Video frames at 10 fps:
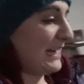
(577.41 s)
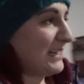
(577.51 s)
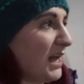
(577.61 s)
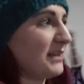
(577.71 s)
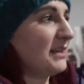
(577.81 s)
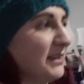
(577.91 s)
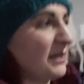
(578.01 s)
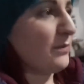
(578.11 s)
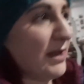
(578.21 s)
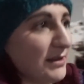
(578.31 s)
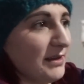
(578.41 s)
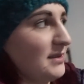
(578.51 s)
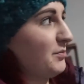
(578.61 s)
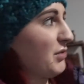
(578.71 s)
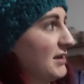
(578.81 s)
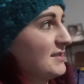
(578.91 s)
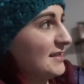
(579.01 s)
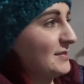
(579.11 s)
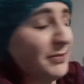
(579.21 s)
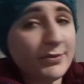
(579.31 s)
and not get wet in the
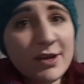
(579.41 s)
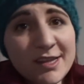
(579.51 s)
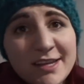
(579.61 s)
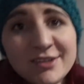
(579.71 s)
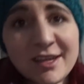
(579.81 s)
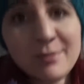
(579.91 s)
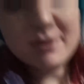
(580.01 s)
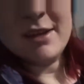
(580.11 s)
process. But we're all layered up.